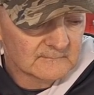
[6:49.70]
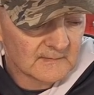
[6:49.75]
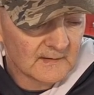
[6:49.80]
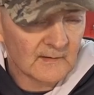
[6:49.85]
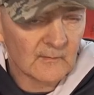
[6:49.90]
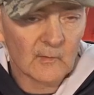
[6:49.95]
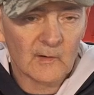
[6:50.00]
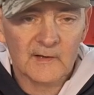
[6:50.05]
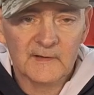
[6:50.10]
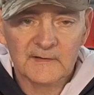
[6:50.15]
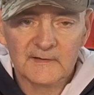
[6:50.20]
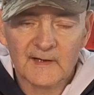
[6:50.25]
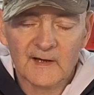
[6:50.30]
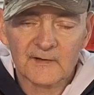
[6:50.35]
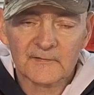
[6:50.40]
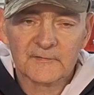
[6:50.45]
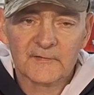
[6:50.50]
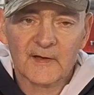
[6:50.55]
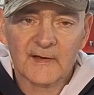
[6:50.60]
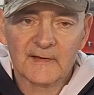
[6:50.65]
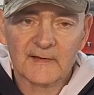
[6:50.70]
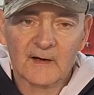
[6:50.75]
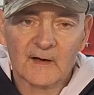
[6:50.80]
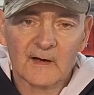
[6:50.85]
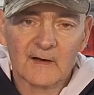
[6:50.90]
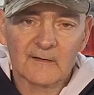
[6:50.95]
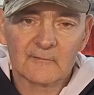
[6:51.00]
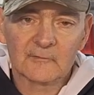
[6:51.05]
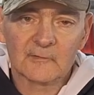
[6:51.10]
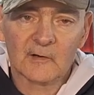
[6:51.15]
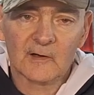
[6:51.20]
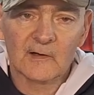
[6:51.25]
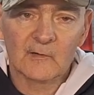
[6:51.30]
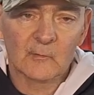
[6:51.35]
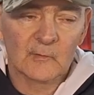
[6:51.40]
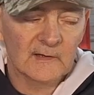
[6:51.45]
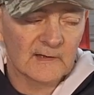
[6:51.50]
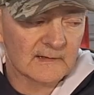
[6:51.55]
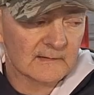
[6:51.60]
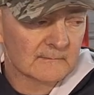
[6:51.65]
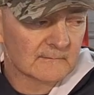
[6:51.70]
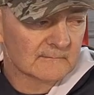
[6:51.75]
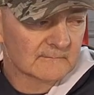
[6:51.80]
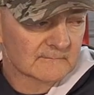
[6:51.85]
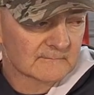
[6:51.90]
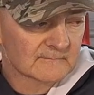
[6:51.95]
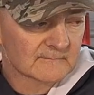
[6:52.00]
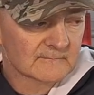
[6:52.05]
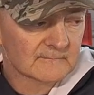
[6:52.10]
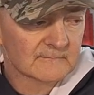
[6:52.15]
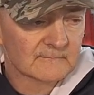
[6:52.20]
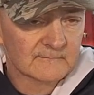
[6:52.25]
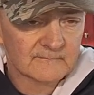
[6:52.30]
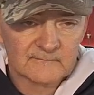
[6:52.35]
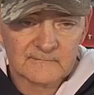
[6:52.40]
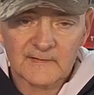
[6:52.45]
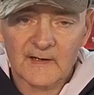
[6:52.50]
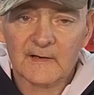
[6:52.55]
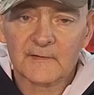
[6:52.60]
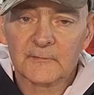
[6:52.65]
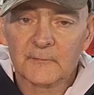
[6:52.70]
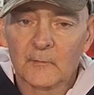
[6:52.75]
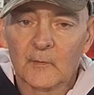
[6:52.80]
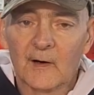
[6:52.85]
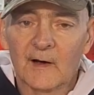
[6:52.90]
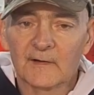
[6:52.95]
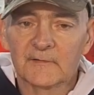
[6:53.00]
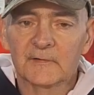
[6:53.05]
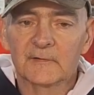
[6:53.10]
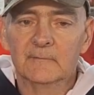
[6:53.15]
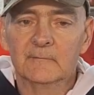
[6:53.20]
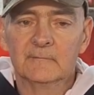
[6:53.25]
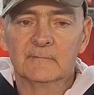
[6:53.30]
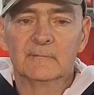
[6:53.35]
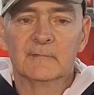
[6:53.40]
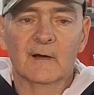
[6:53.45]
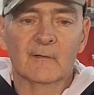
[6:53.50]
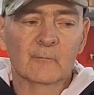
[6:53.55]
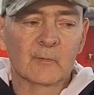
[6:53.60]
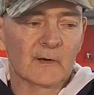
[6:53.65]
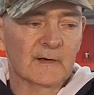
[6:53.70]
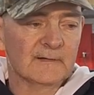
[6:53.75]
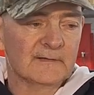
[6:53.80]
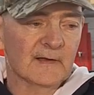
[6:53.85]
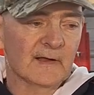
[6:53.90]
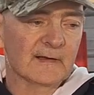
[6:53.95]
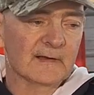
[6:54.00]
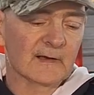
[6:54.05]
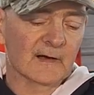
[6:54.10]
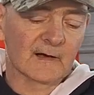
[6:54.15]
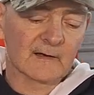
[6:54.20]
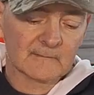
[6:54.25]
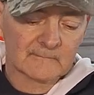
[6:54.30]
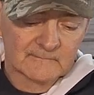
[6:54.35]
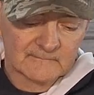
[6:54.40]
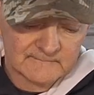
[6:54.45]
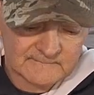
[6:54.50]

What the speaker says: Anyway, you guys take care. Have a great week. Thanks for watching. Everybody take care.